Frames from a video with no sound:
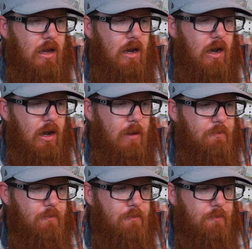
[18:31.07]

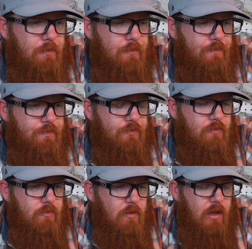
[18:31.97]
Um,
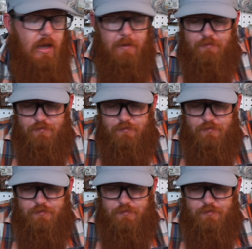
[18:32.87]
yeah,